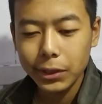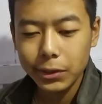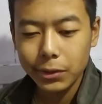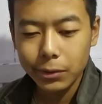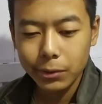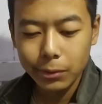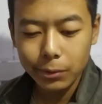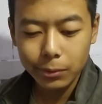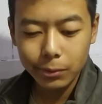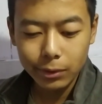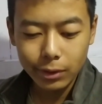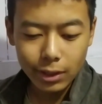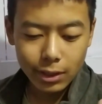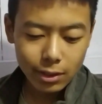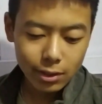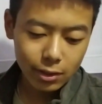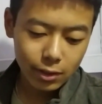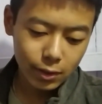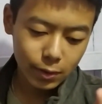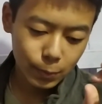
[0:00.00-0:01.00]
So
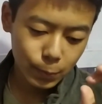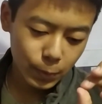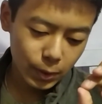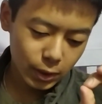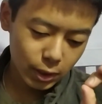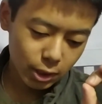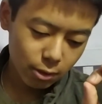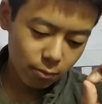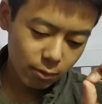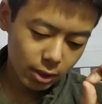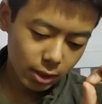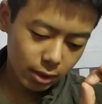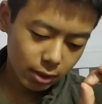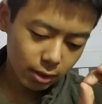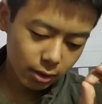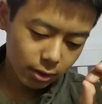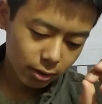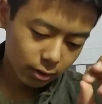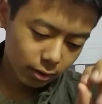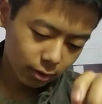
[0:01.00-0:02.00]
this
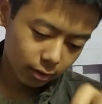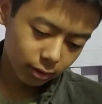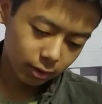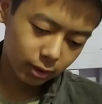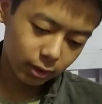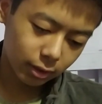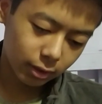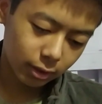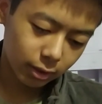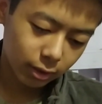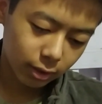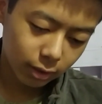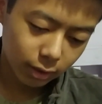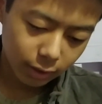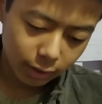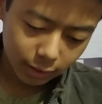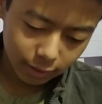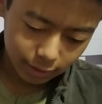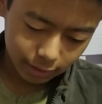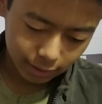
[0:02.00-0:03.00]
specimen
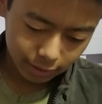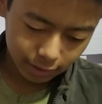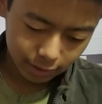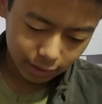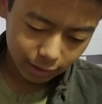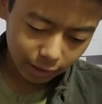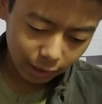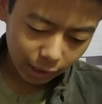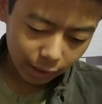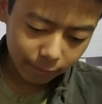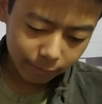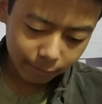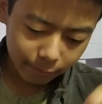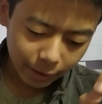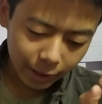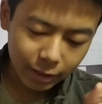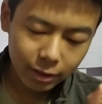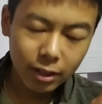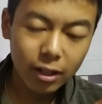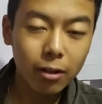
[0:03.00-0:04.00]
is alive
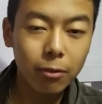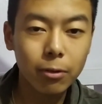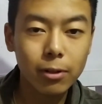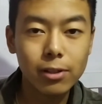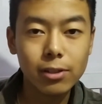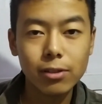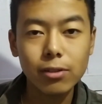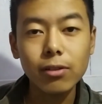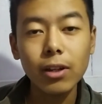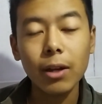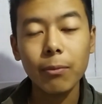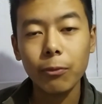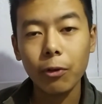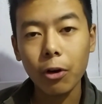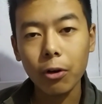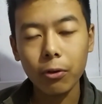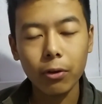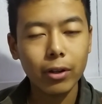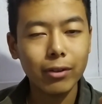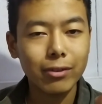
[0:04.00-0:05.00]
right now also. I'm
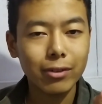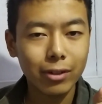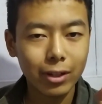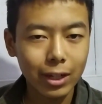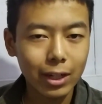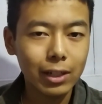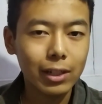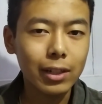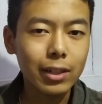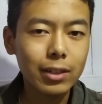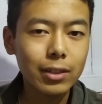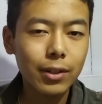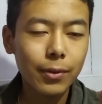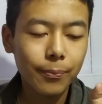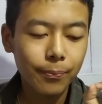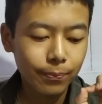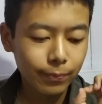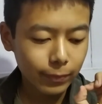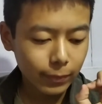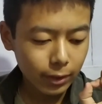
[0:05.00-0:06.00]
not going to kill it.
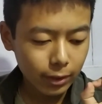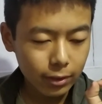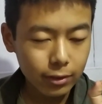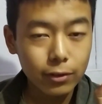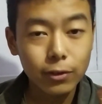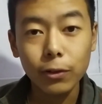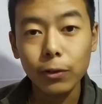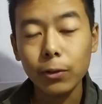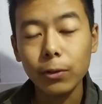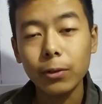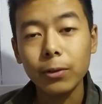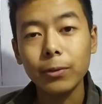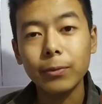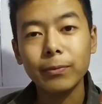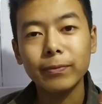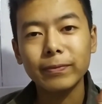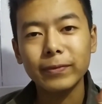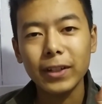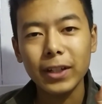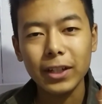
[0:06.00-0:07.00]
So
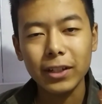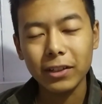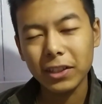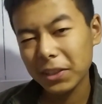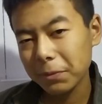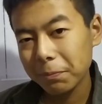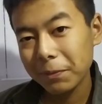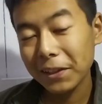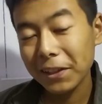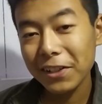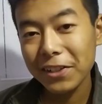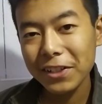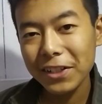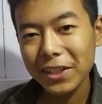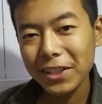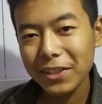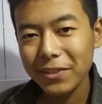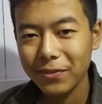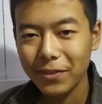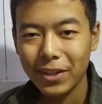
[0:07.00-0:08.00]
keep
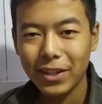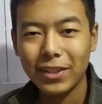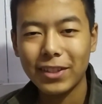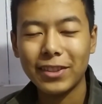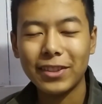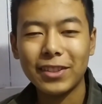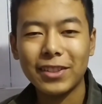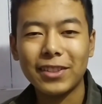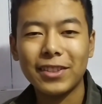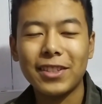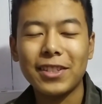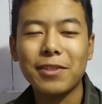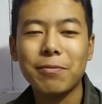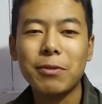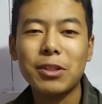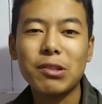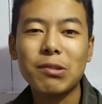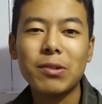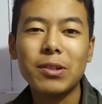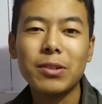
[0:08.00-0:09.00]
learning. This
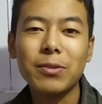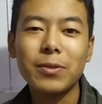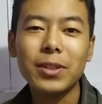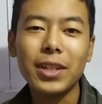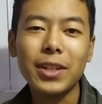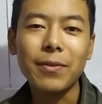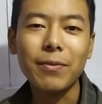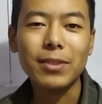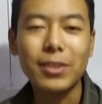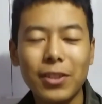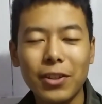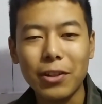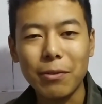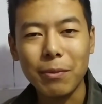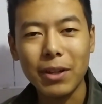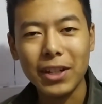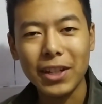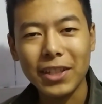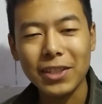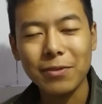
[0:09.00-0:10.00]
much for today. See you
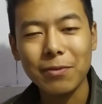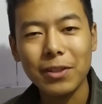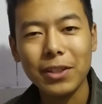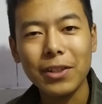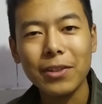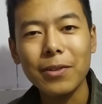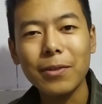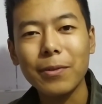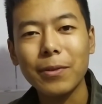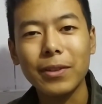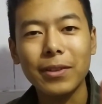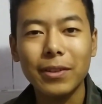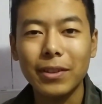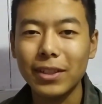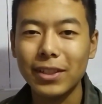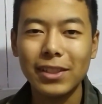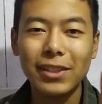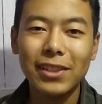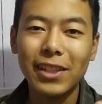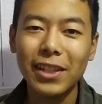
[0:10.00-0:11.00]
in my next video.
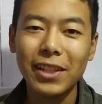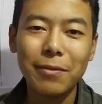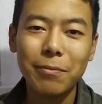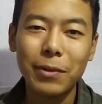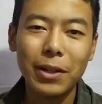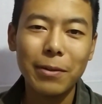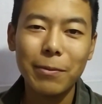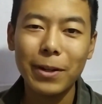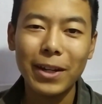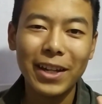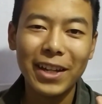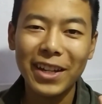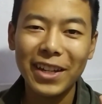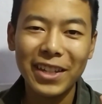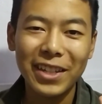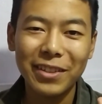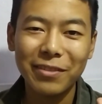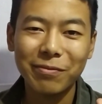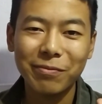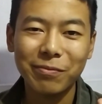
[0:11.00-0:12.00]
Till then, bye
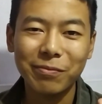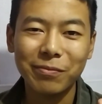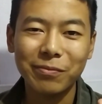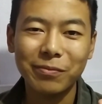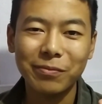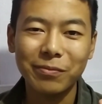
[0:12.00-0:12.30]
bye.